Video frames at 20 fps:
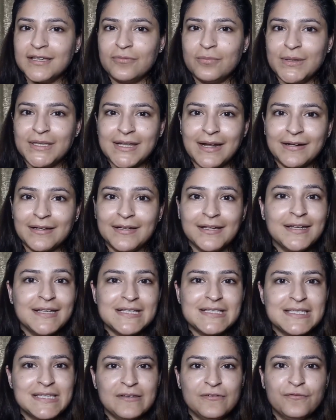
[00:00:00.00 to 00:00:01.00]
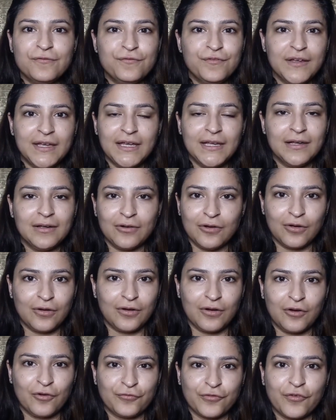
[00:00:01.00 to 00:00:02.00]
give me that greasy feel
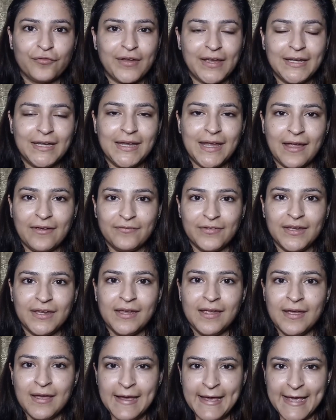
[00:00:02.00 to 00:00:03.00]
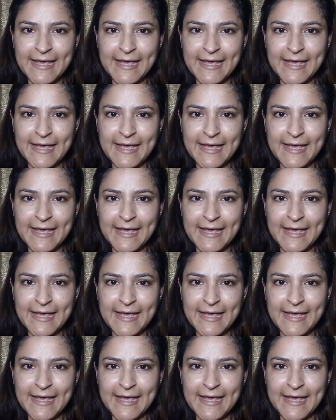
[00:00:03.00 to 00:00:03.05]
of a very heavy